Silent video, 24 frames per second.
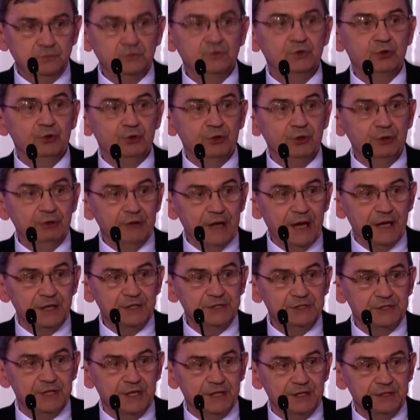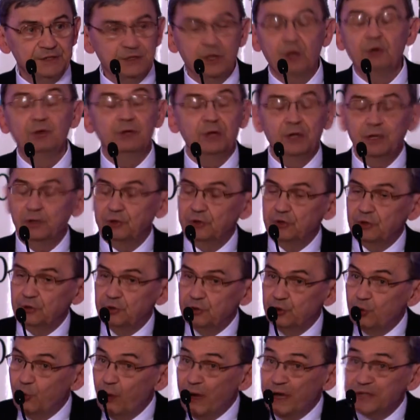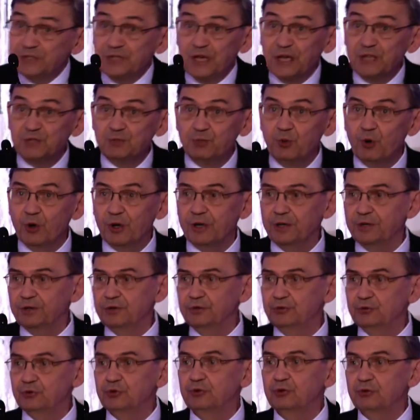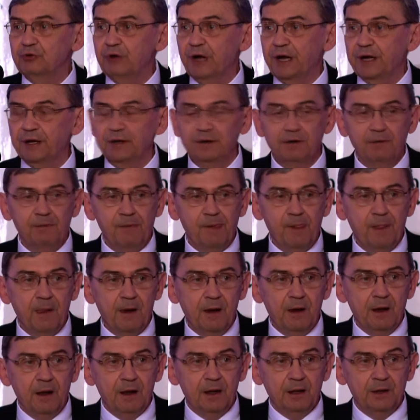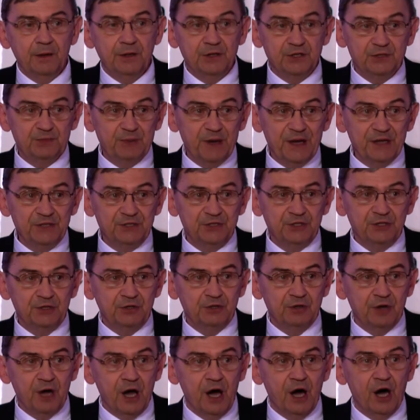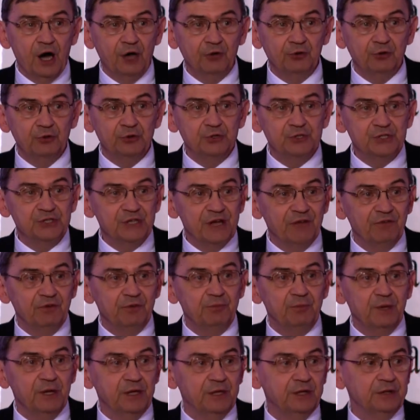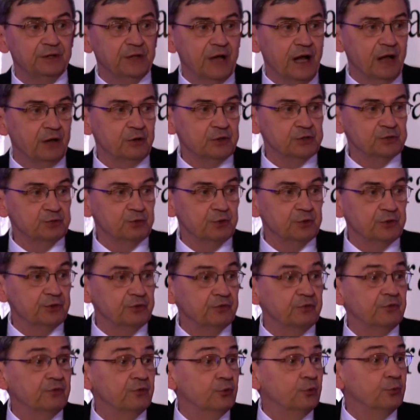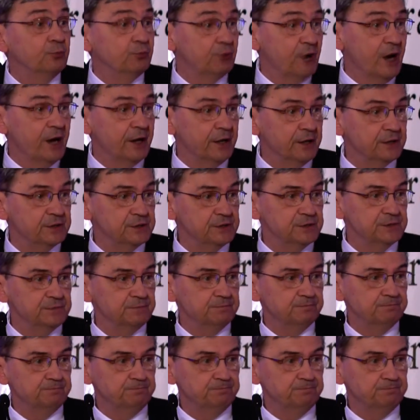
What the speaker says: to the United States, U.S. exported to Ukraine this past year $107 million worth of food products.